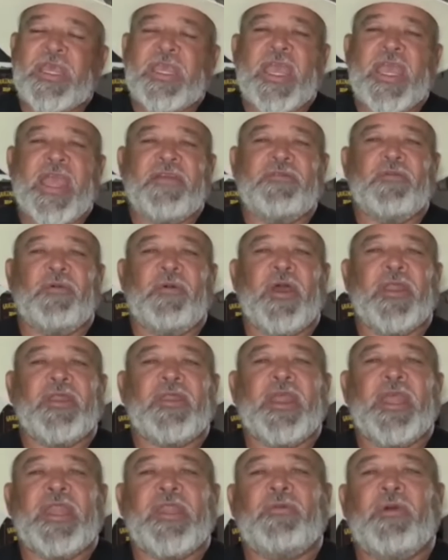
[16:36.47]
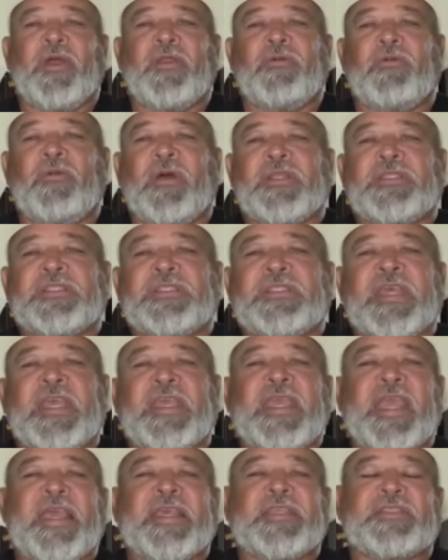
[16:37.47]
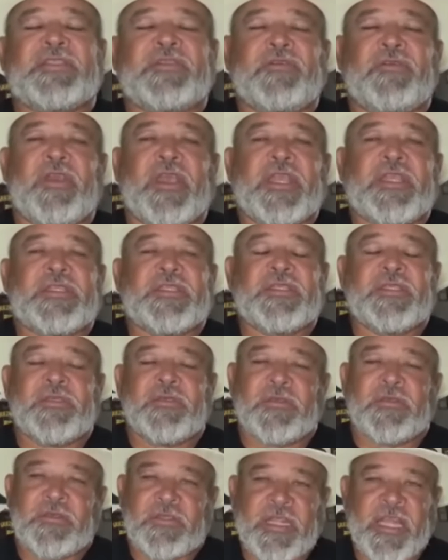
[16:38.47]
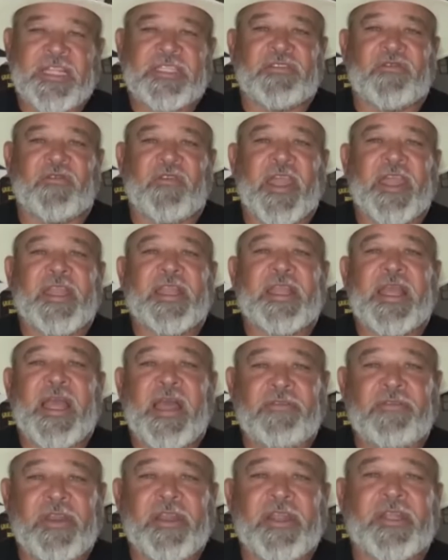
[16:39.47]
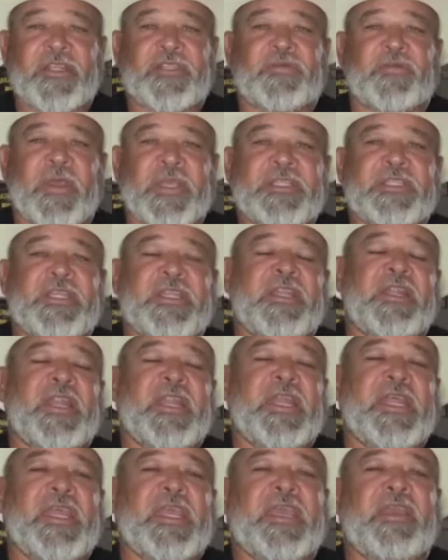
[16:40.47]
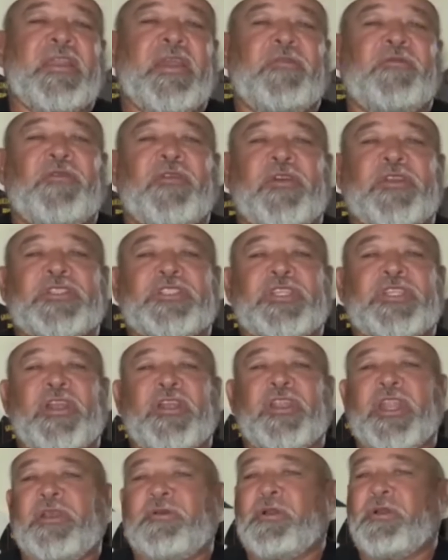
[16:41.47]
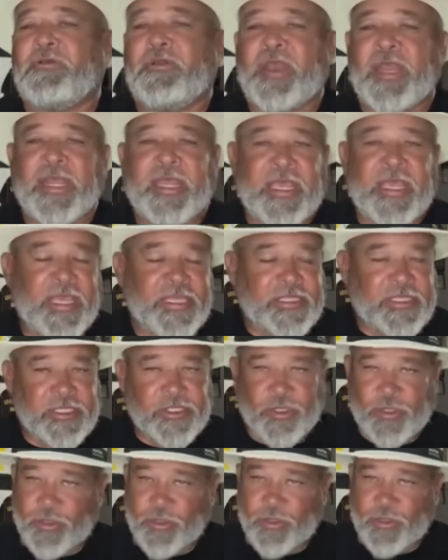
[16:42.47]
Anyone who wants to say yes, great, that's fine. Cavaliers went in the league. Their first year they were relegated to...